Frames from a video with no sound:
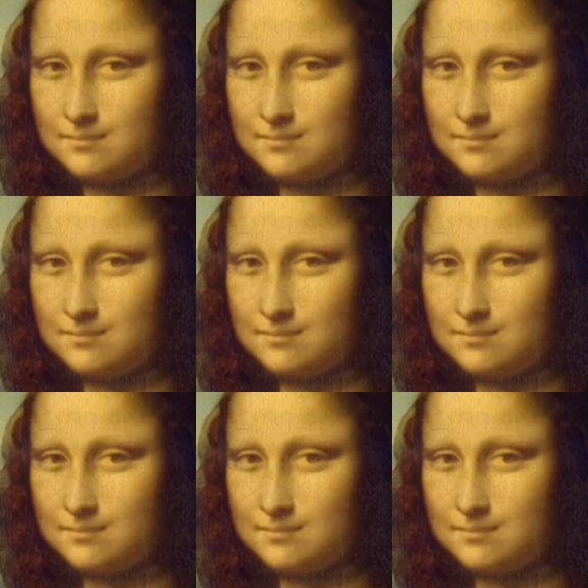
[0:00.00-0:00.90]

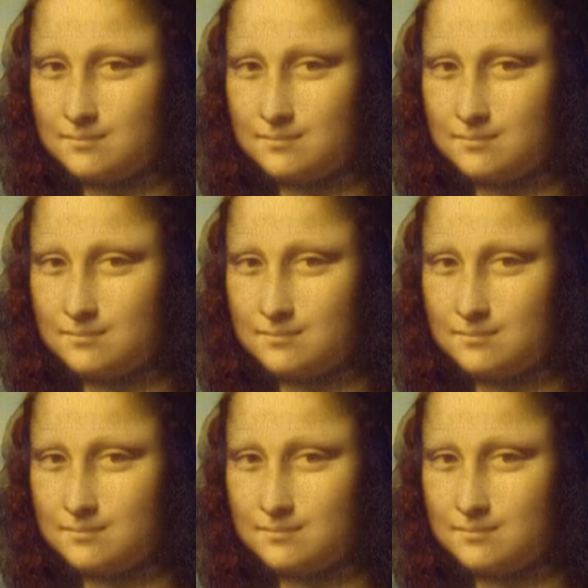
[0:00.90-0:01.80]

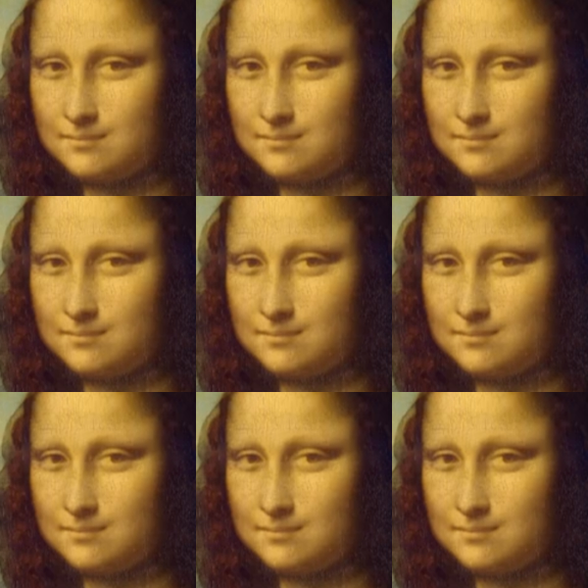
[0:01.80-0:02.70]

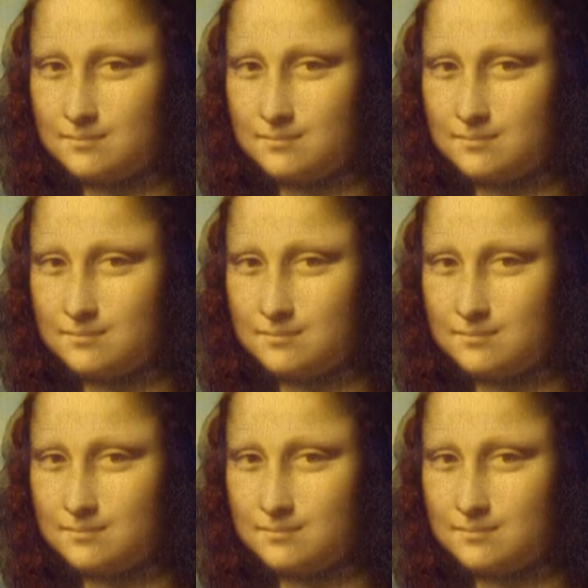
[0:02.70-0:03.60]

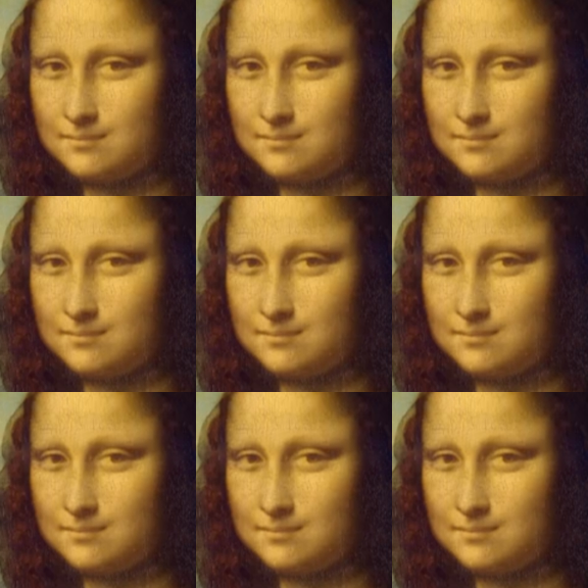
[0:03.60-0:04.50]

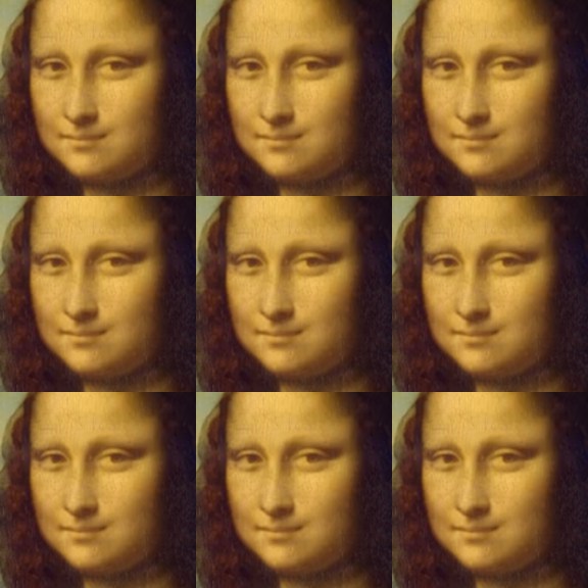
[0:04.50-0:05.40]

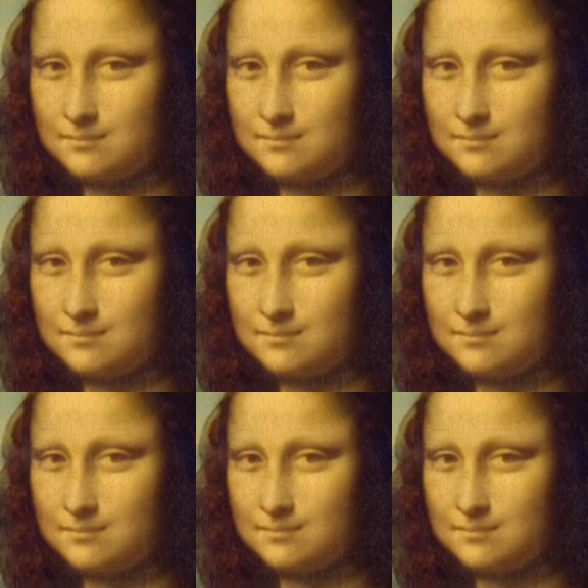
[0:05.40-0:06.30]

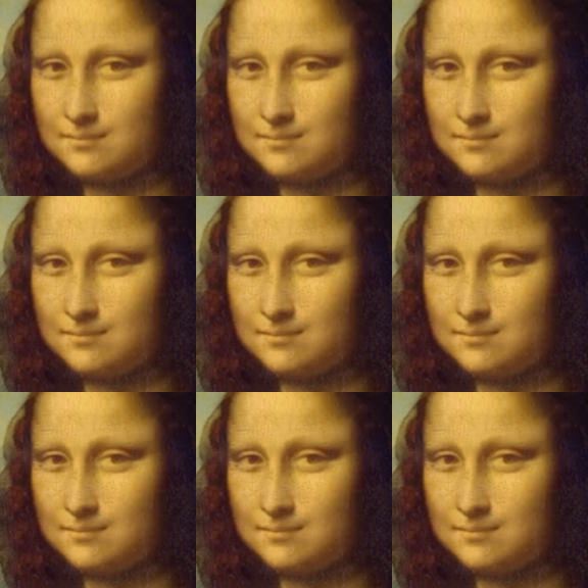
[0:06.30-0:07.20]

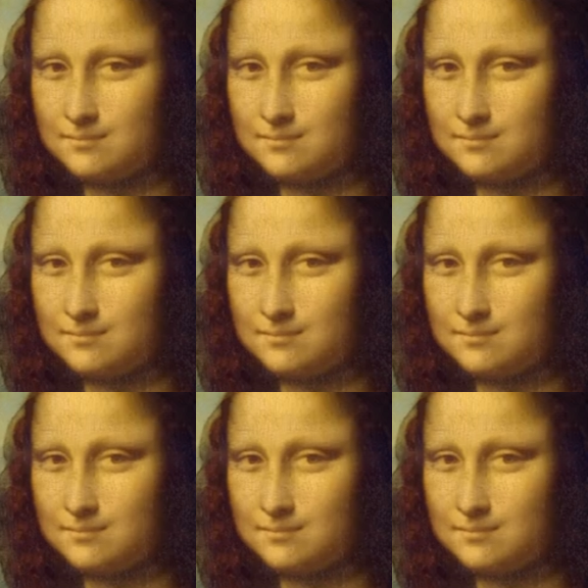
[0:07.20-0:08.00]
This is a still picture; no speech is visible.